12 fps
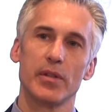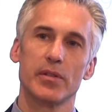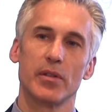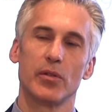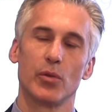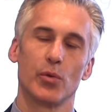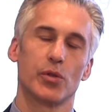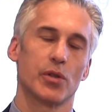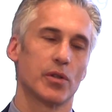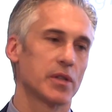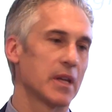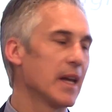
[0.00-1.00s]

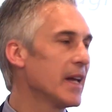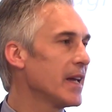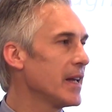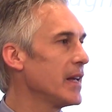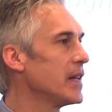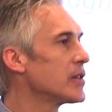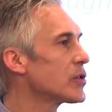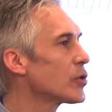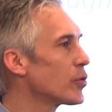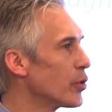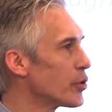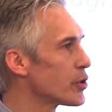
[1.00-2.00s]
institutions is
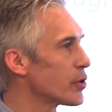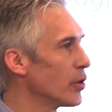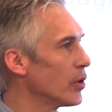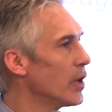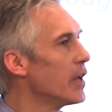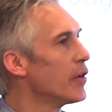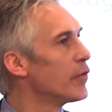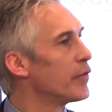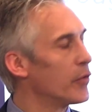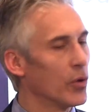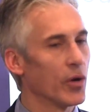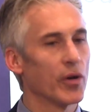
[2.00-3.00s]
crucial
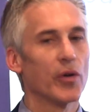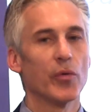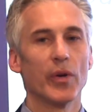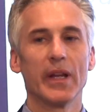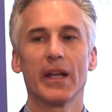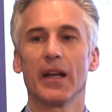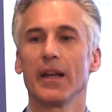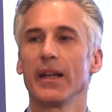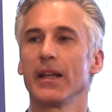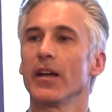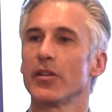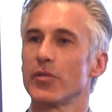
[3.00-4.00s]
for
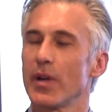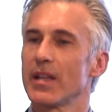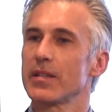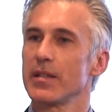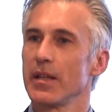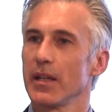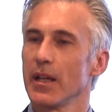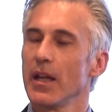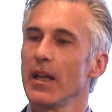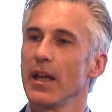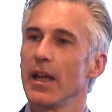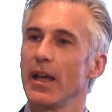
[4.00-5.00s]
really addressing
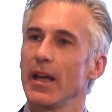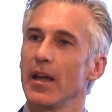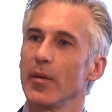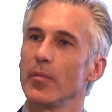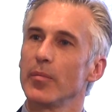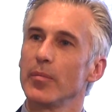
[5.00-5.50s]
the